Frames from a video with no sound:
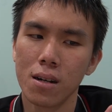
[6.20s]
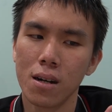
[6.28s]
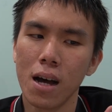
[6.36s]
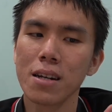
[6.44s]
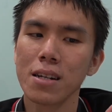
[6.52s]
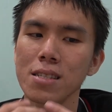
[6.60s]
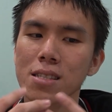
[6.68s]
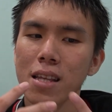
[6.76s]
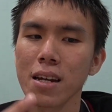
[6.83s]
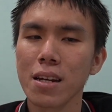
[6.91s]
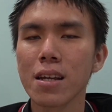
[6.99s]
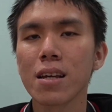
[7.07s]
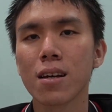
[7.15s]

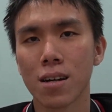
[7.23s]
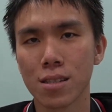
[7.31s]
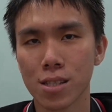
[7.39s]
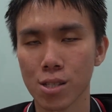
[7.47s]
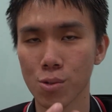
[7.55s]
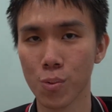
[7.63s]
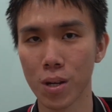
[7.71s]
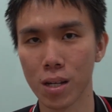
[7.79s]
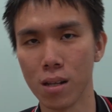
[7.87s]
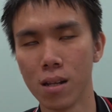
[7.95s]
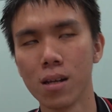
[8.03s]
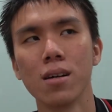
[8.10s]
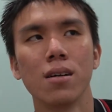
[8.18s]
understanding God's will.
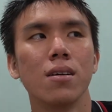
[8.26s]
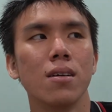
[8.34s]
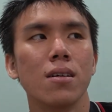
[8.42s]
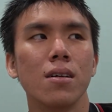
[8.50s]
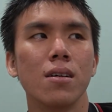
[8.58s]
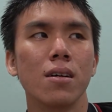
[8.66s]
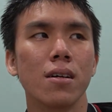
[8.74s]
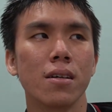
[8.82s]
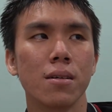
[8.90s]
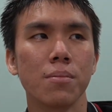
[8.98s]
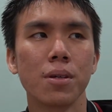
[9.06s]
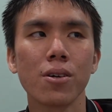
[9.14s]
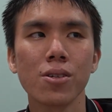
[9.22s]

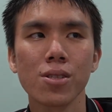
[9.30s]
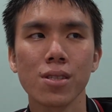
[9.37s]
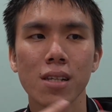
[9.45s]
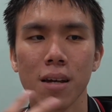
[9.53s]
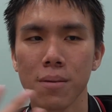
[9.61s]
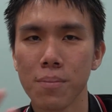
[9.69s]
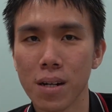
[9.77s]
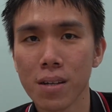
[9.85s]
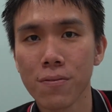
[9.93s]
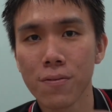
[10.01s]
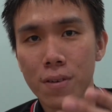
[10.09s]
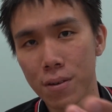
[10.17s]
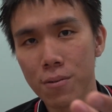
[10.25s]
Because I
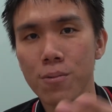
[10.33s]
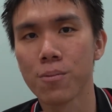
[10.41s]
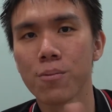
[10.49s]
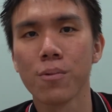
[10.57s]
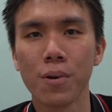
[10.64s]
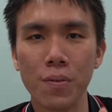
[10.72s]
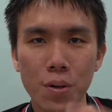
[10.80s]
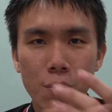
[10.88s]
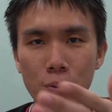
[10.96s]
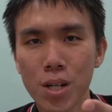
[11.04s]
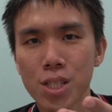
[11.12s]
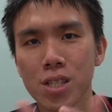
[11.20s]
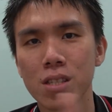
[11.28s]
believe if you
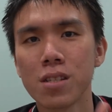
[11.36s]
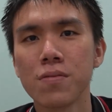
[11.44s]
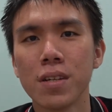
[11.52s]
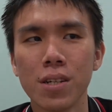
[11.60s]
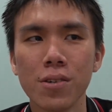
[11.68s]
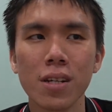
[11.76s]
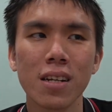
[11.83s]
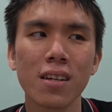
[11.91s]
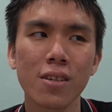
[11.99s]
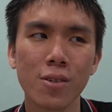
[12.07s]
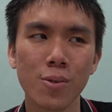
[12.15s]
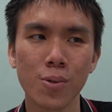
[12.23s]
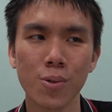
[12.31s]
watch this video, then
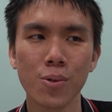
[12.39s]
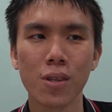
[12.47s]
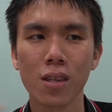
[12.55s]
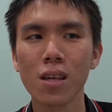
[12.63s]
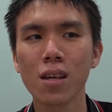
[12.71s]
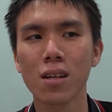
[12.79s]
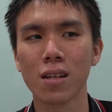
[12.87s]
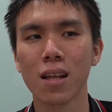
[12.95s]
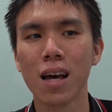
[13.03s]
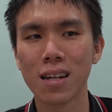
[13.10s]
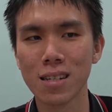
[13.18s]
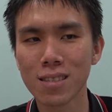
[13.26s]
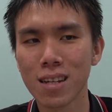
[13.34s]
you think that
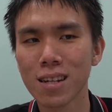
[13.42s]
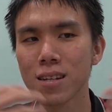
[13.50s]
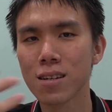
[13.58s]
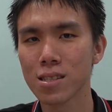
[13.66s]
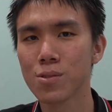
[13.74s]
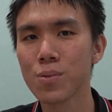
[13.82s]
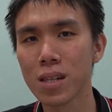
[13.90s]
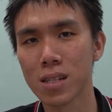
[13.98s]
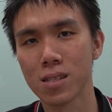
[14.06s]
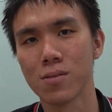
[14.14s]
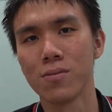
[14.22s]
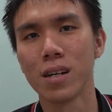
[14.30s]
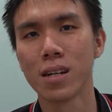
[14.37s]
understanding God's will
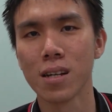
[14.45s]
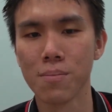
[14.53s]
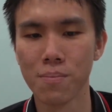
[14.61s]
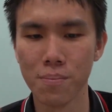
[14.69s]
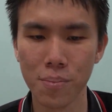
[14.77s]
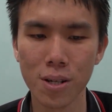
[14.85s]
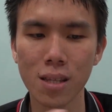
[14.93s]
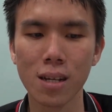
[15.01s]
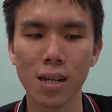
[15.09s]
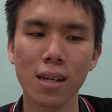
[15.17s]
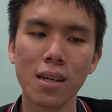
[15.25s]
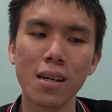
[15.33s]
is very important.